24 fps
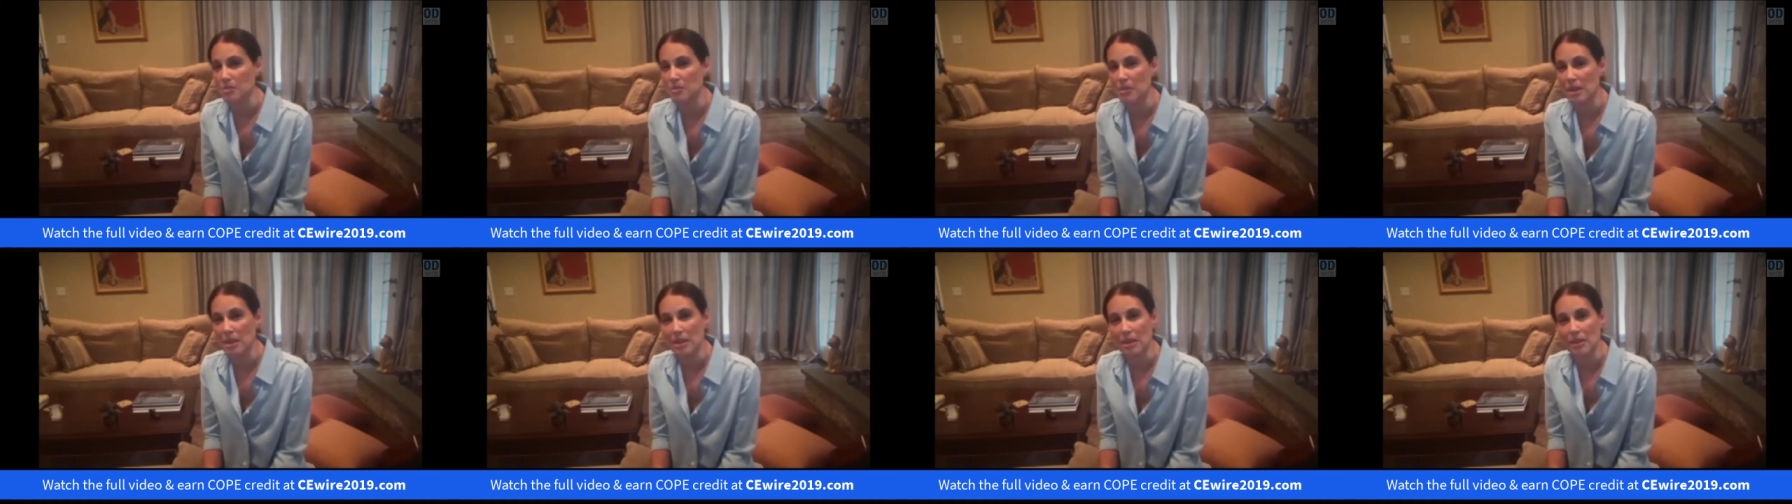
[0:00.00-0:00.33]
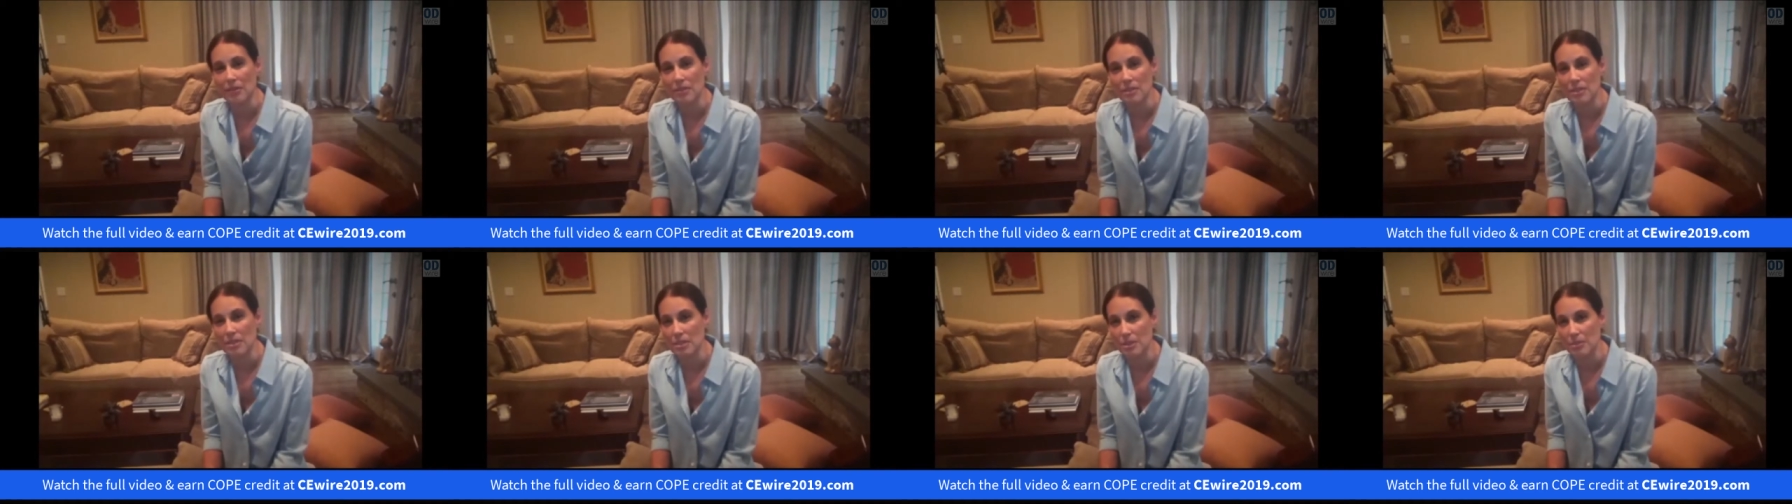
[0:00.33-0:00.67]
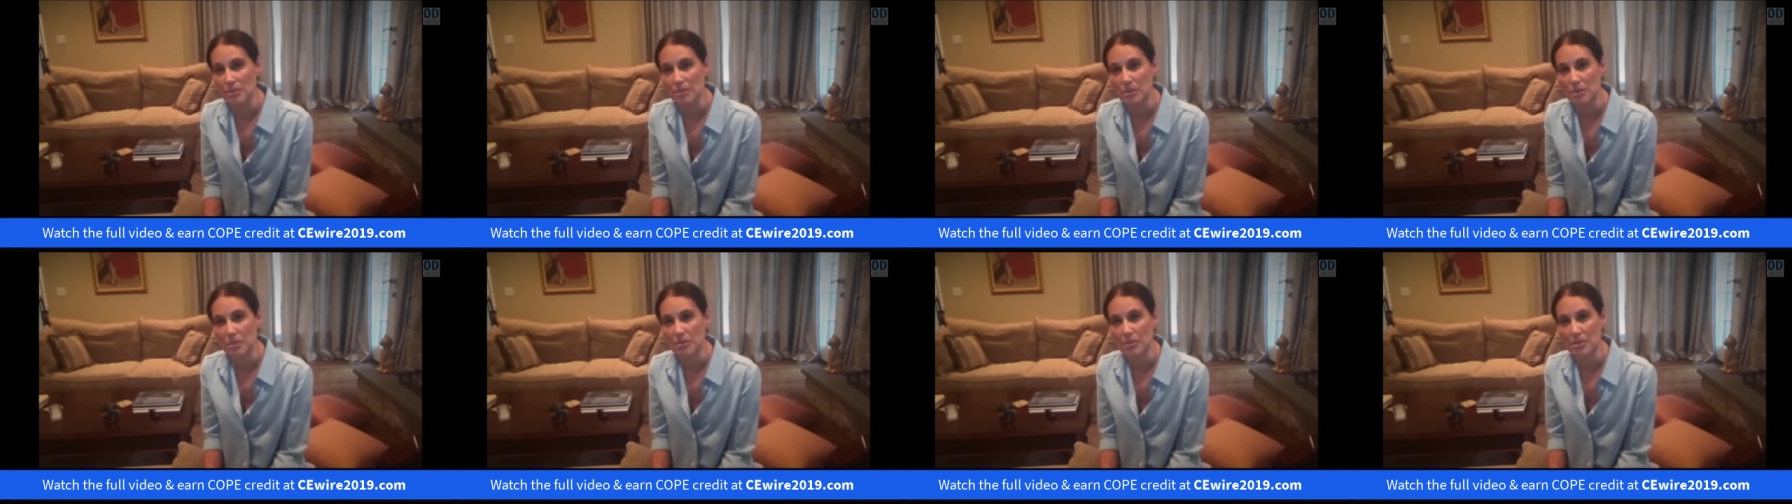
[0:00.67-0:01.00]
many of the
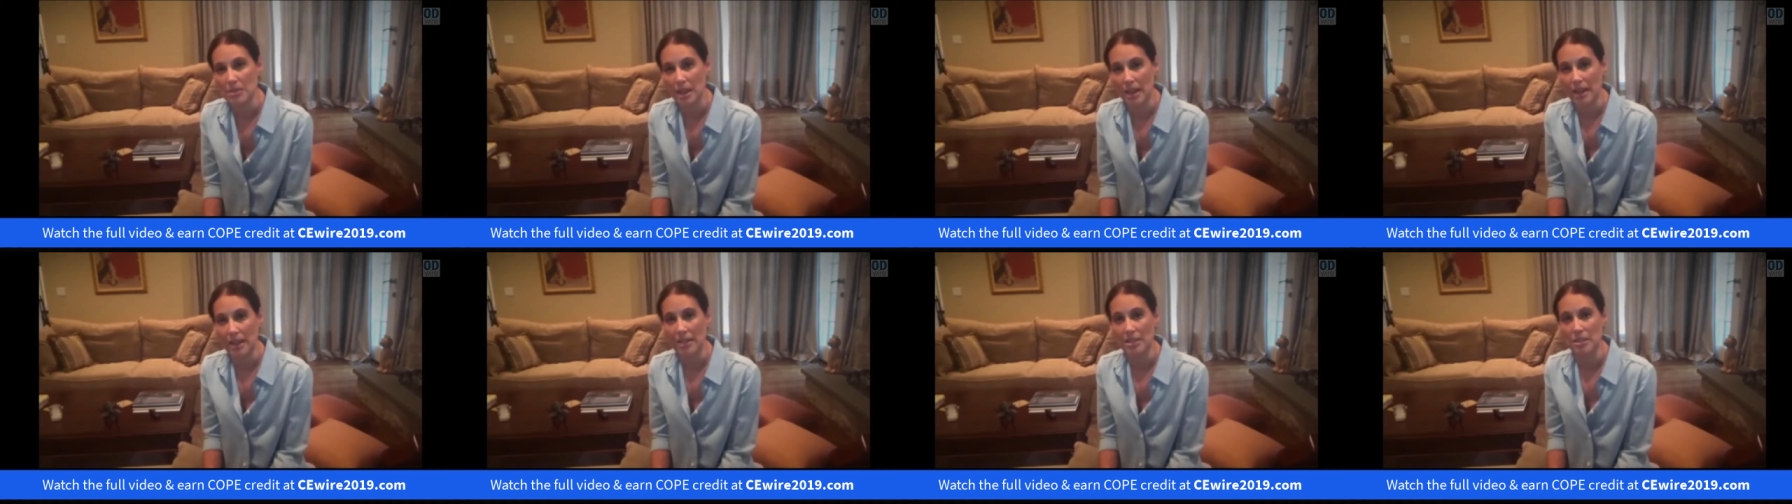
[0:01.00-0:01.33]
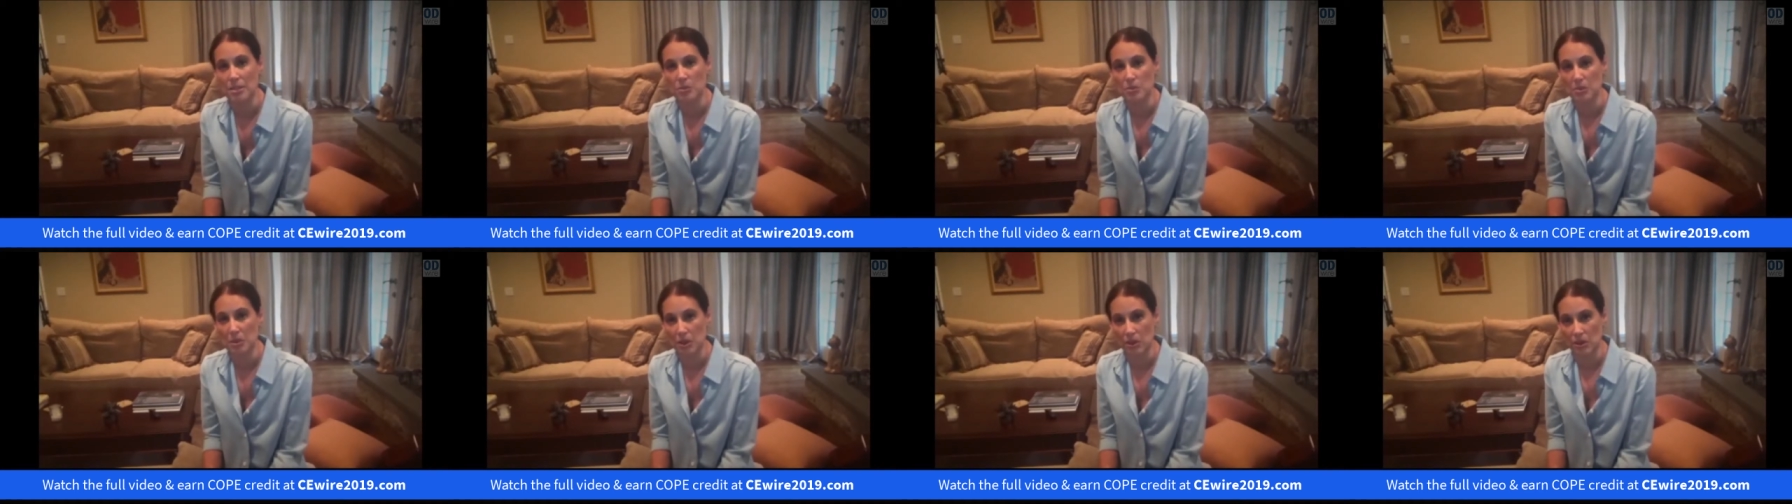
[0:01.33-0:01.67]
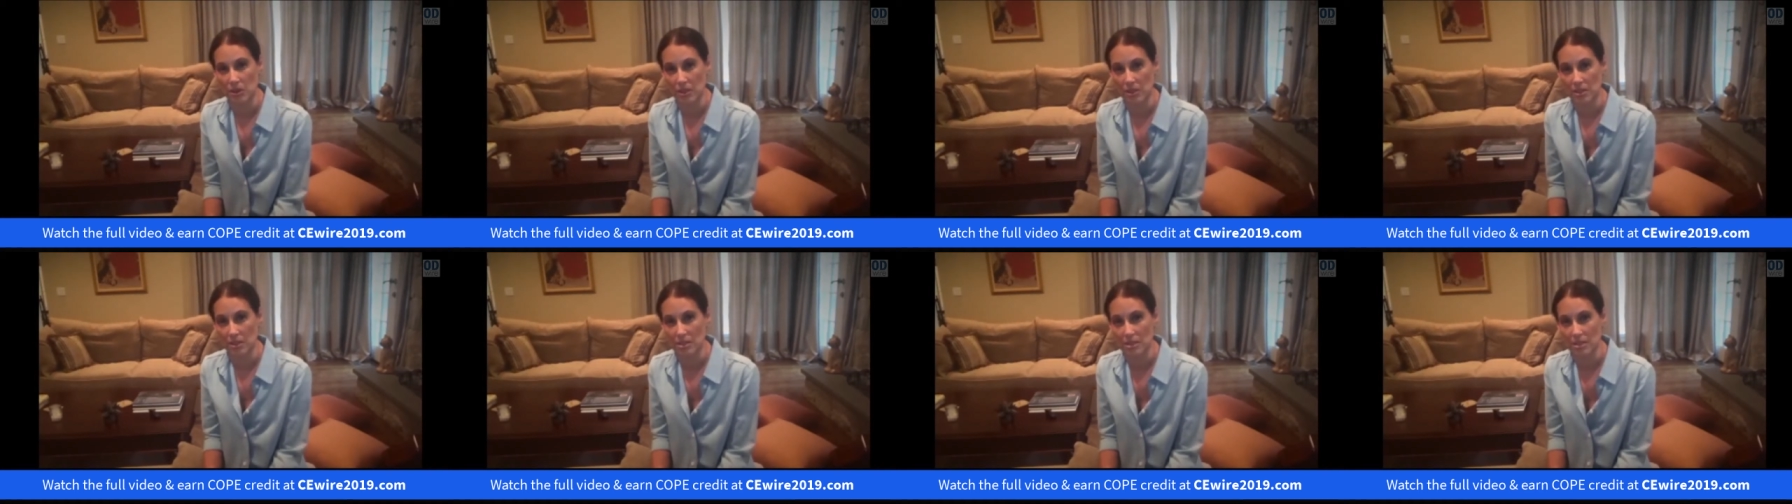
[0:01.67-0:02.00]
symptoms I
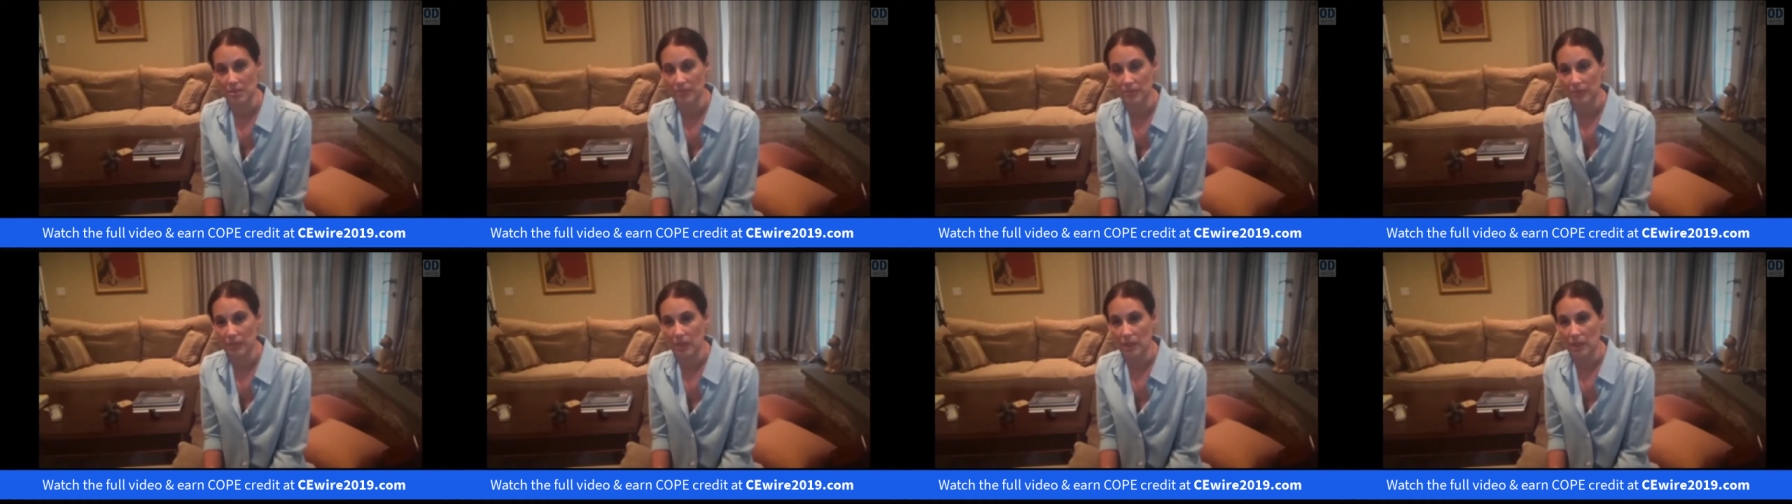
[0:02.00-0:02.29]
experience: